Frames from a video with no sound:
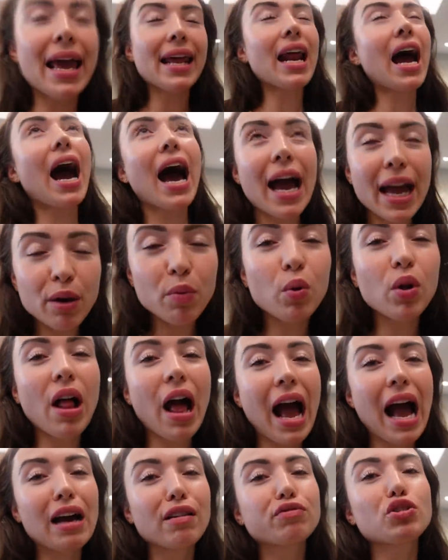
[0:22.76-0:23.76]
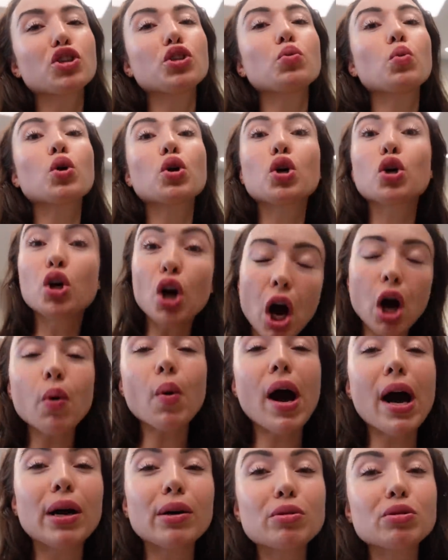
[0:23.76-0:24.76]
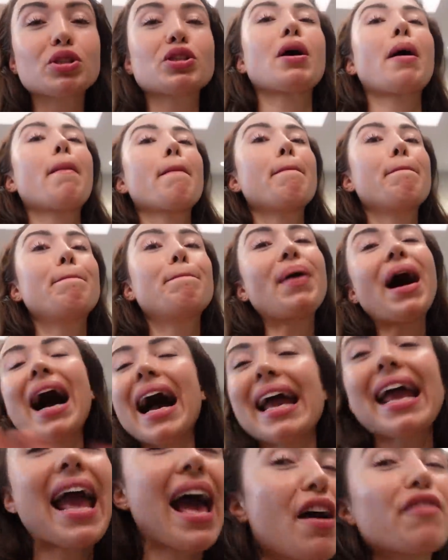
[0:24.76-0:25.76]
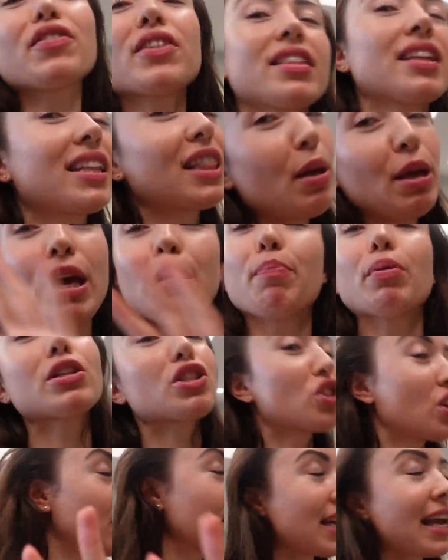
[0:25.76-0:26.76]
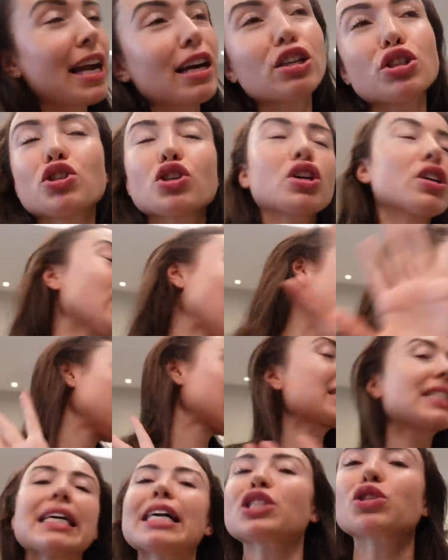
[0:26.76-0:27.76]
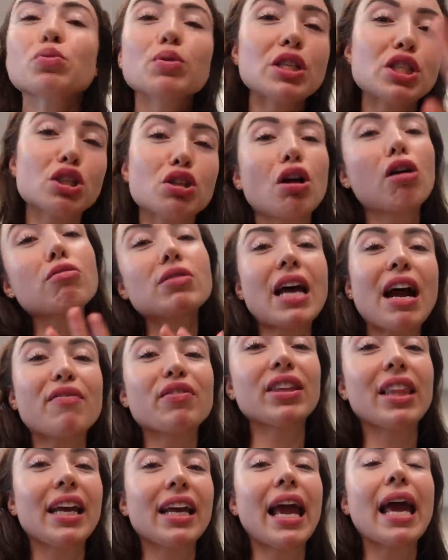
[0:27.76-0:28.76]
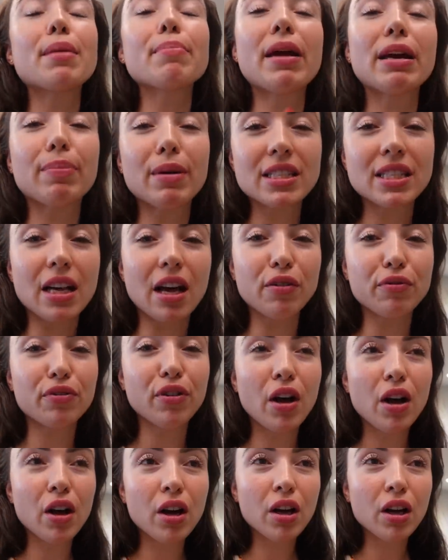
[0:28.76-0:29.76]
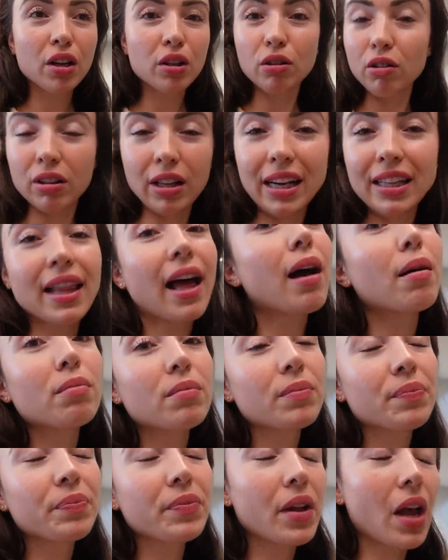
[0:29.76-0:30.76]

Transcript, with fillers: and I will have to go out, buy everything that he puts on the character, like accessories, clothes, everything, and make myself look like them.